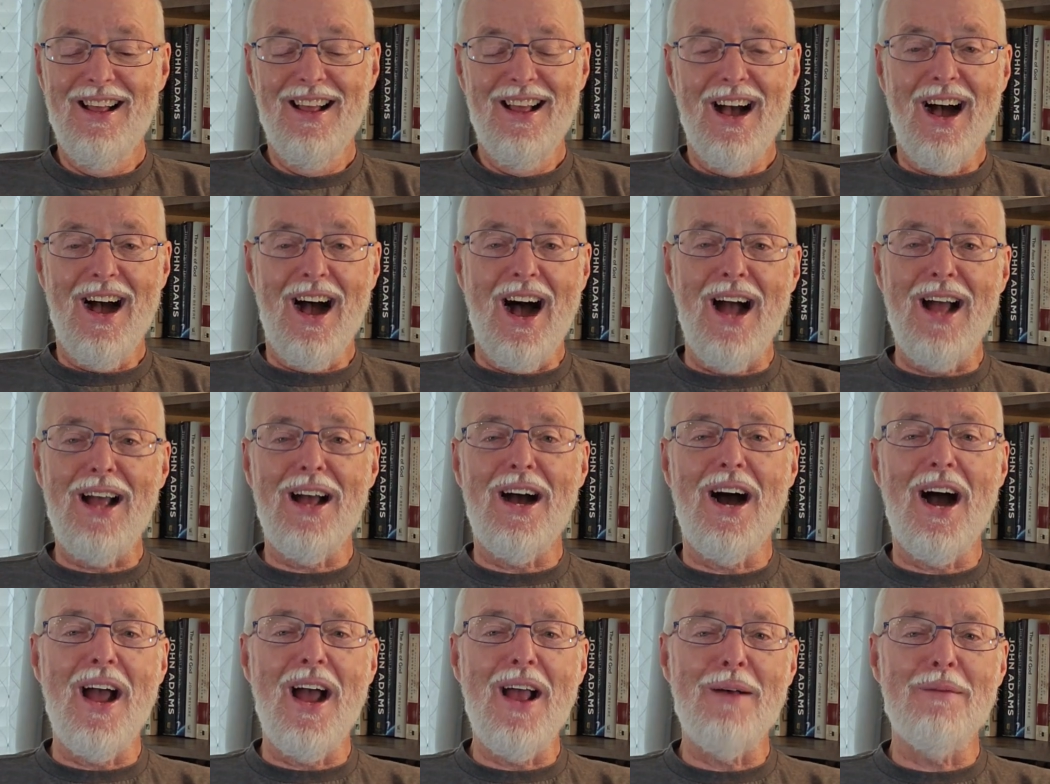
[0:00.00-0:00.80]

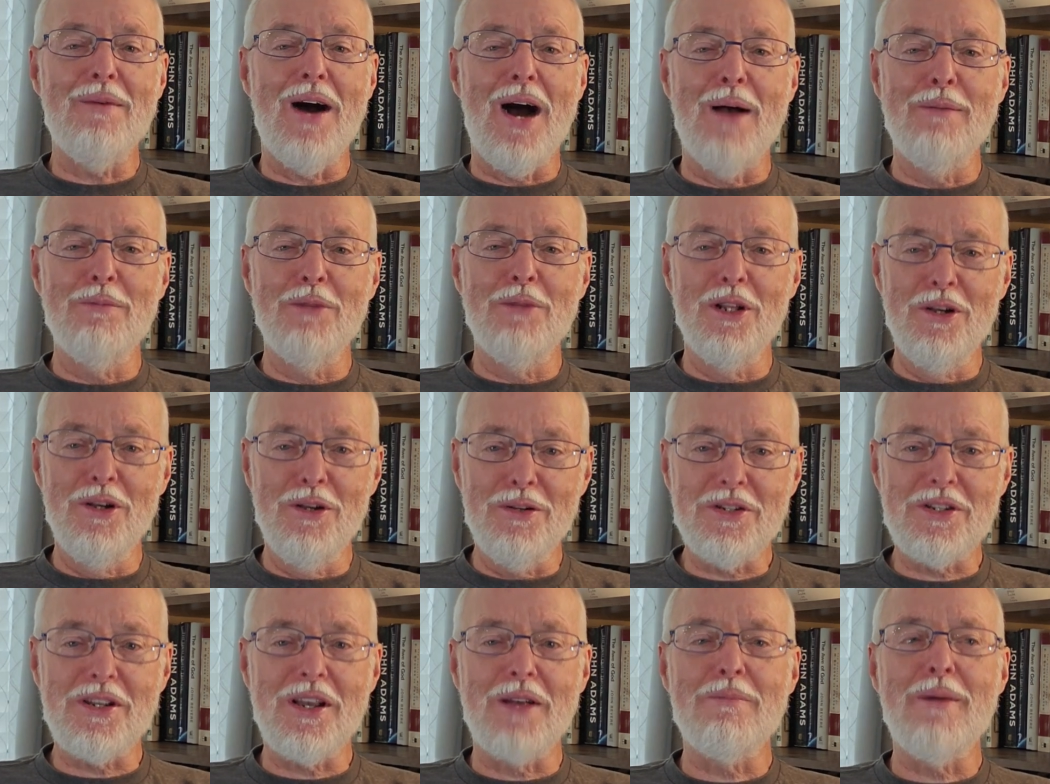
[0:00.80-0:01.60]
I, I, am
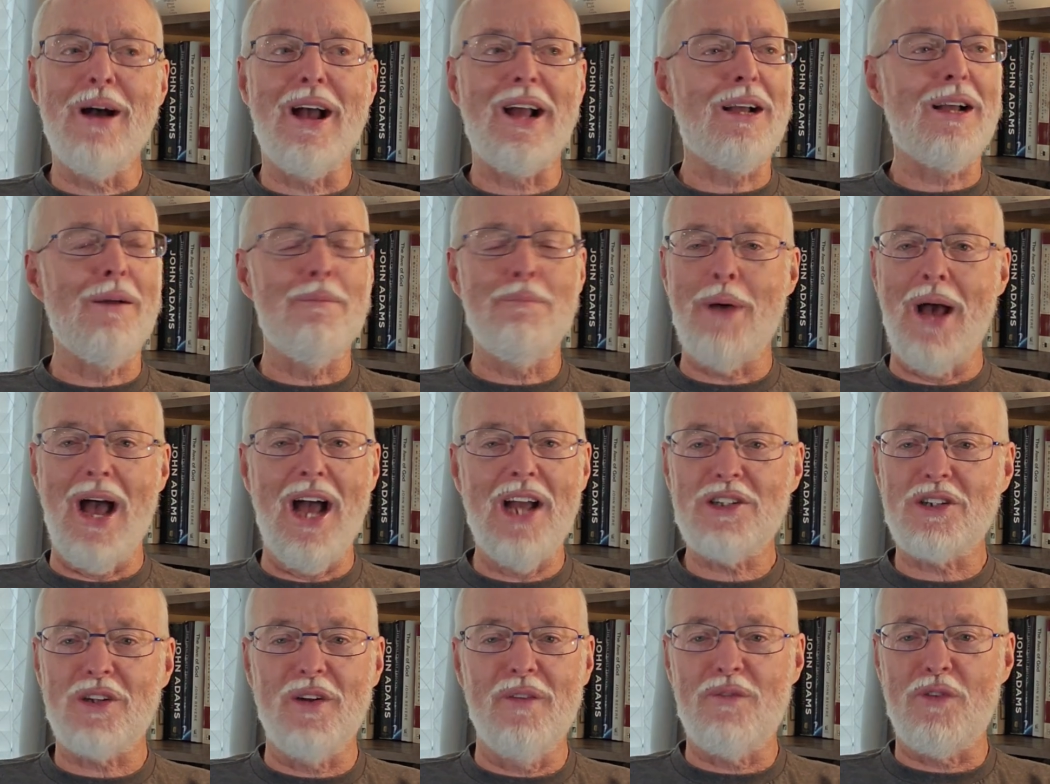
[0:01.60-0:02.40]
losing my
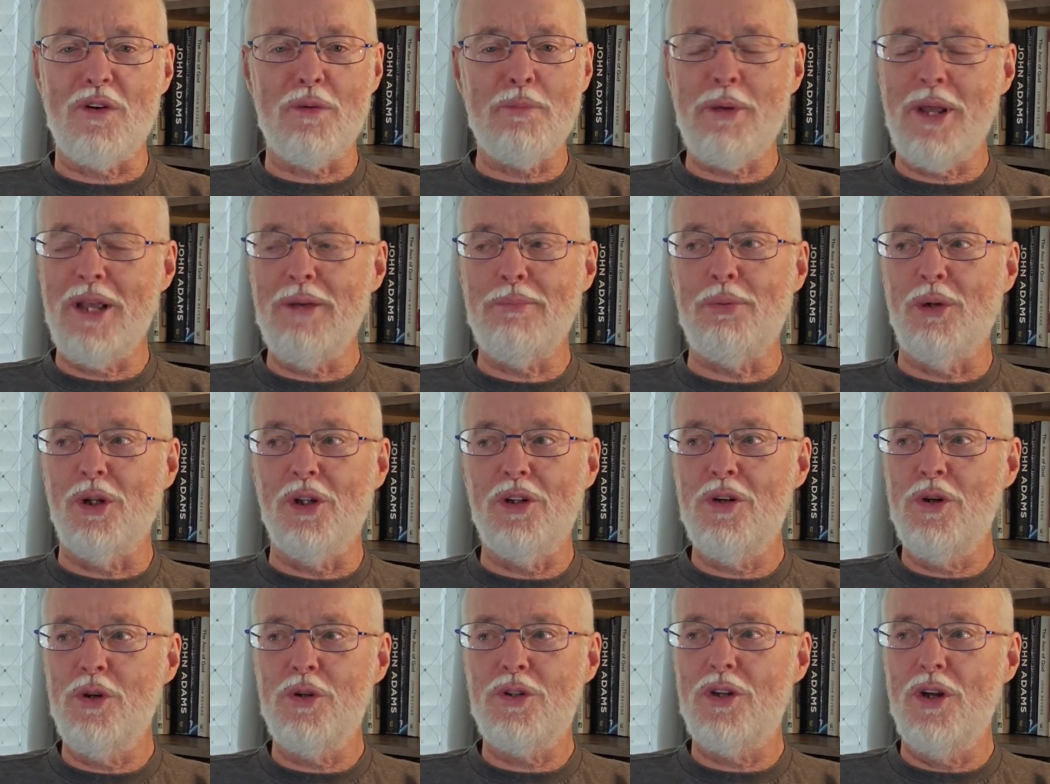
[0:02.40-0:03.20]
compassion for people
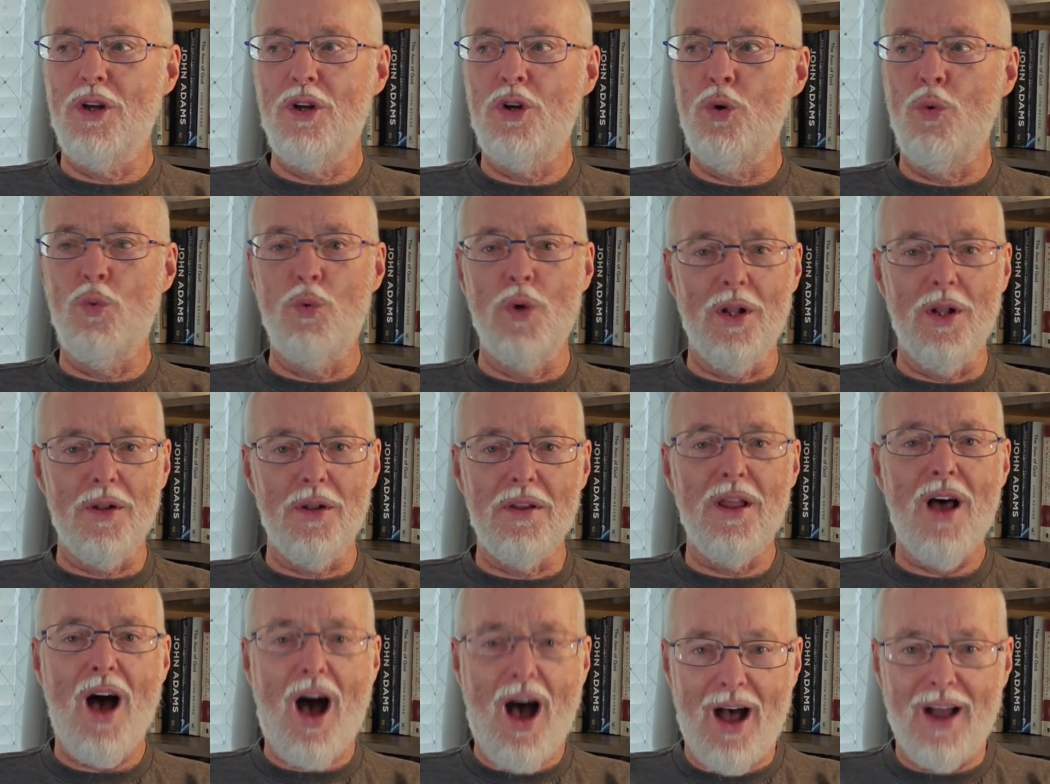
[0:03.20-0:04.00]
who, who will
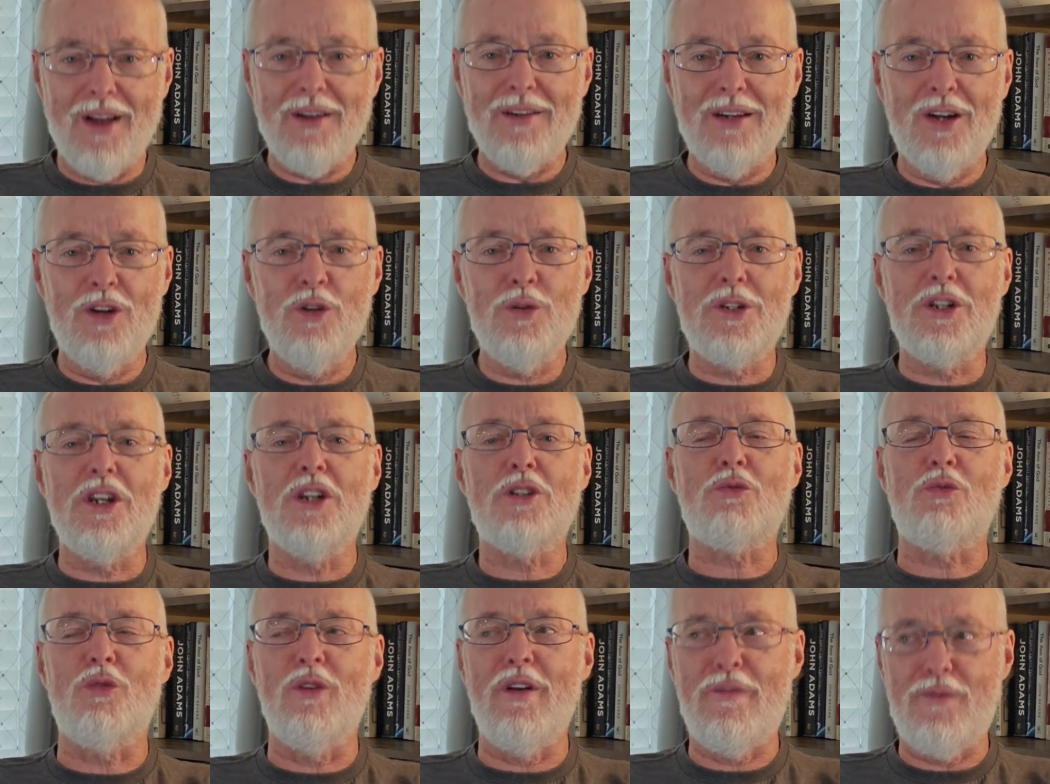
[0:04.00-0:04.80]
not, who
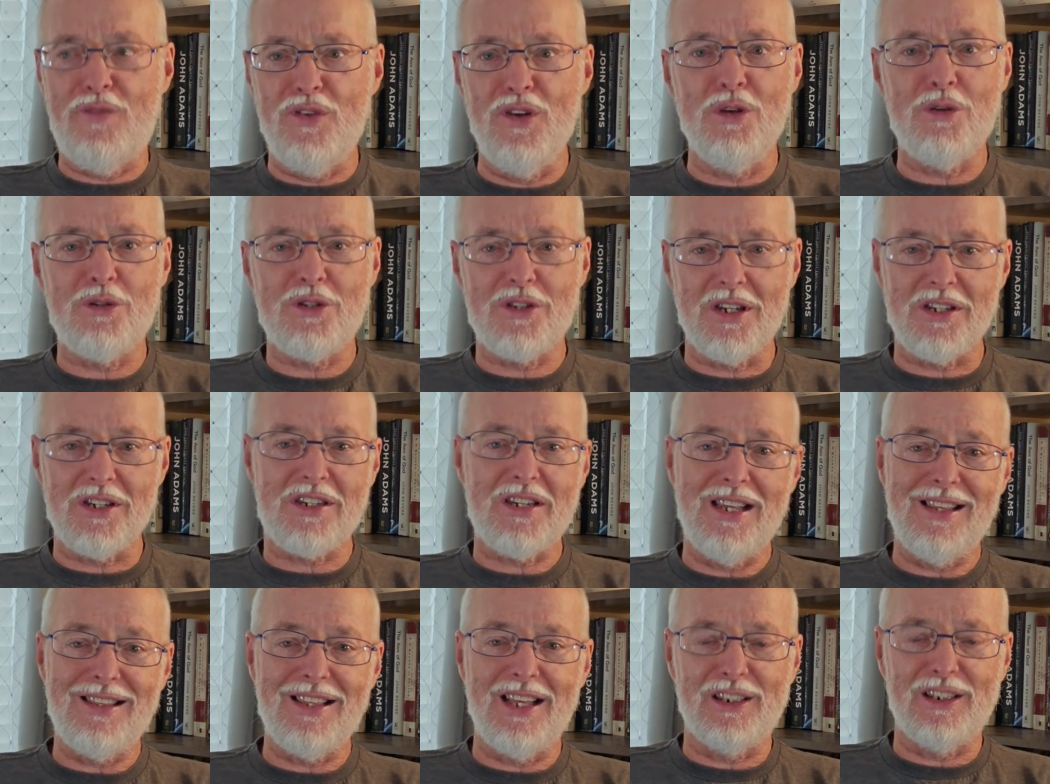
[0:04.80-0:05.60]
just refuse to
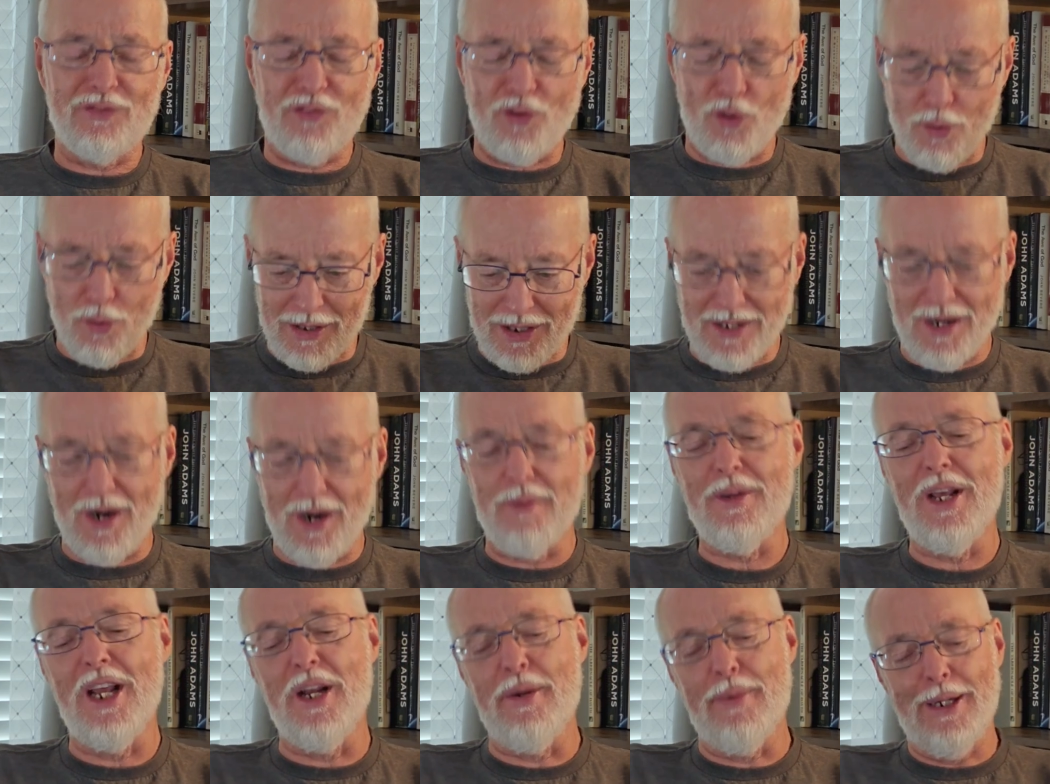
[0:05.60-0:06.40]
see things for what they are.
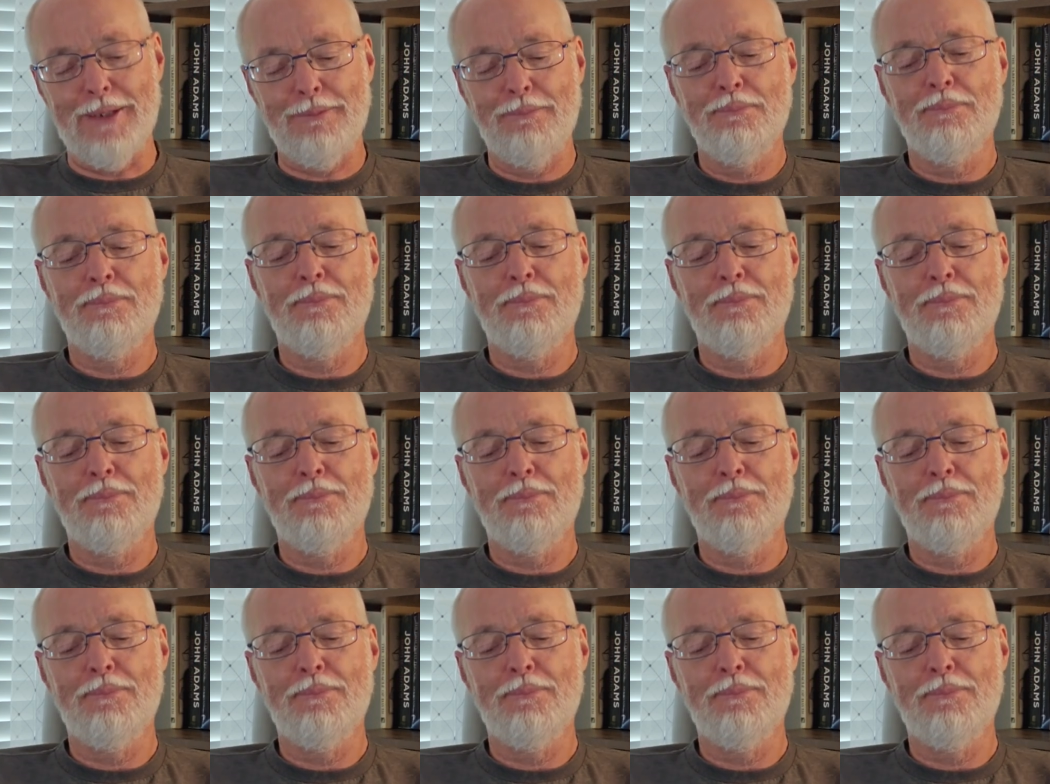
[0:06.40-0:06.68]
Anyway,